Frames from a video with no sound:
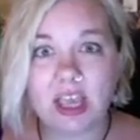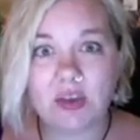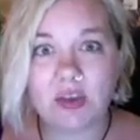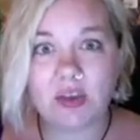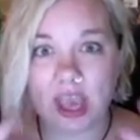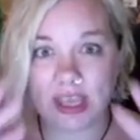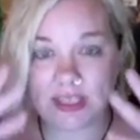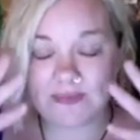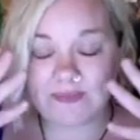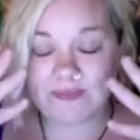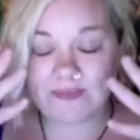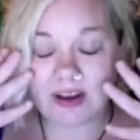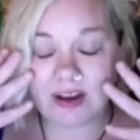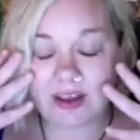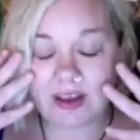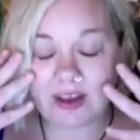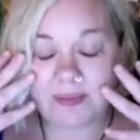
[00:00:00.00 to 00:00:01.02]
is
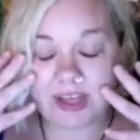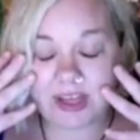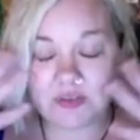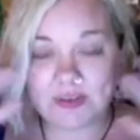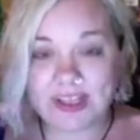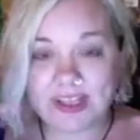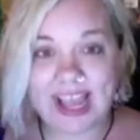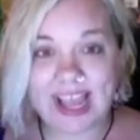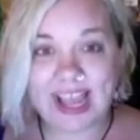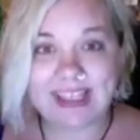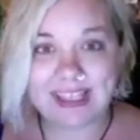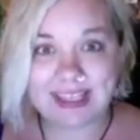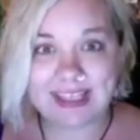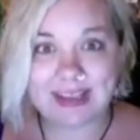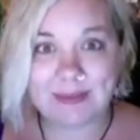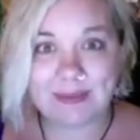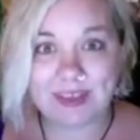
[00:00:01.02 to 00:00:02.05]
very much relates to
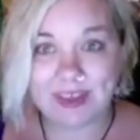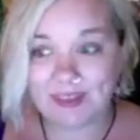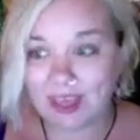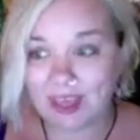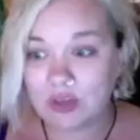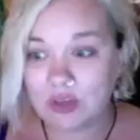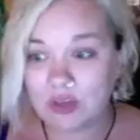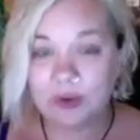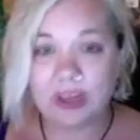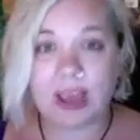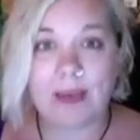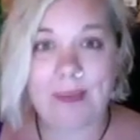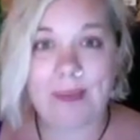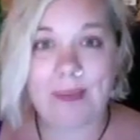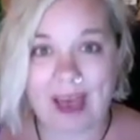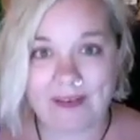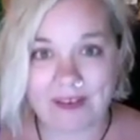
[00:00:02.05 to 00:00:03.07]
something that you would come
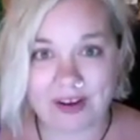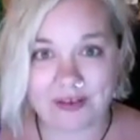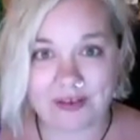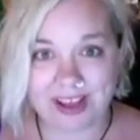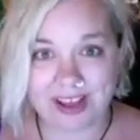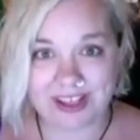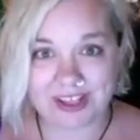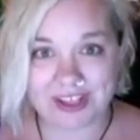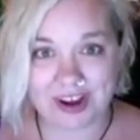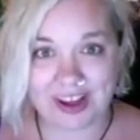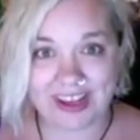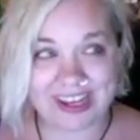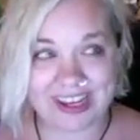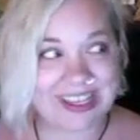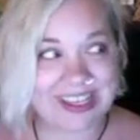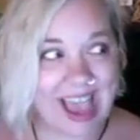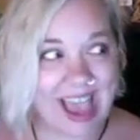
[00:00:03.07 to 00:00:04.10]
have in a restaurant,
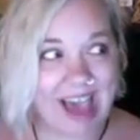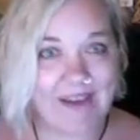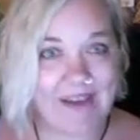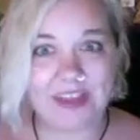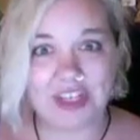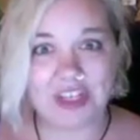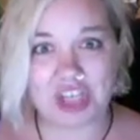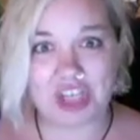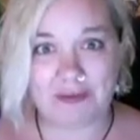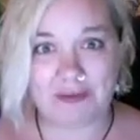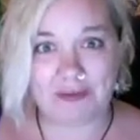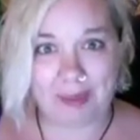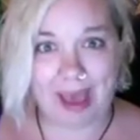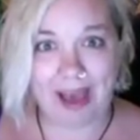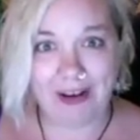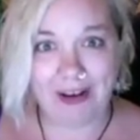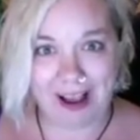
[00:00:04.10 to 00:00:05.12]
because I have the chef
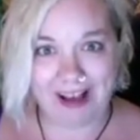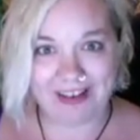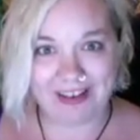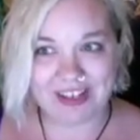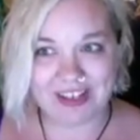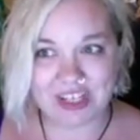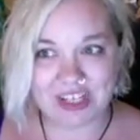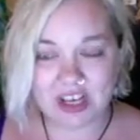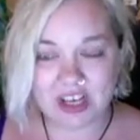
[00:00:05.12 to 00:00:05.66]
background,